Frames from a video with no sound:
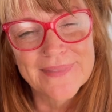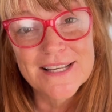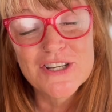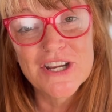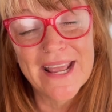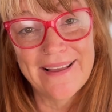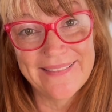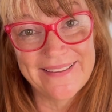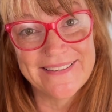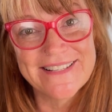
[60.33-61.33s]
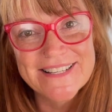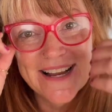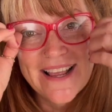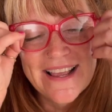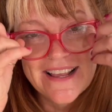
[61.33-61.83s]
challenge.
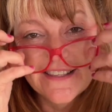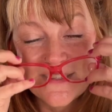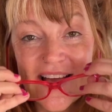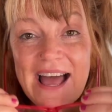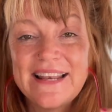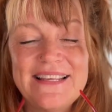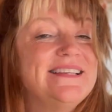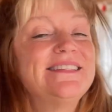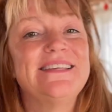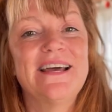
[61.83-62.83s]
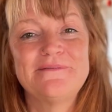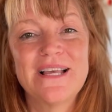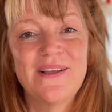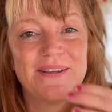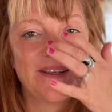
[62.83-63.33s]
It's not easy. I'm
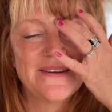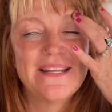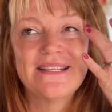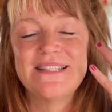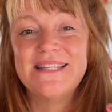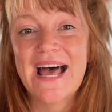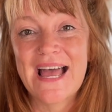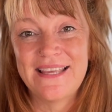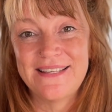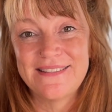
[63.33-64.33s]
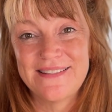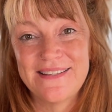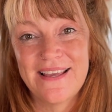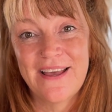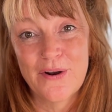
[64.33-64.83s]
telling you, it is not
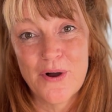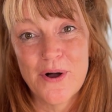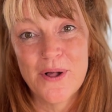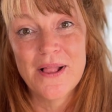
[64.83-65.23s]
easy at all.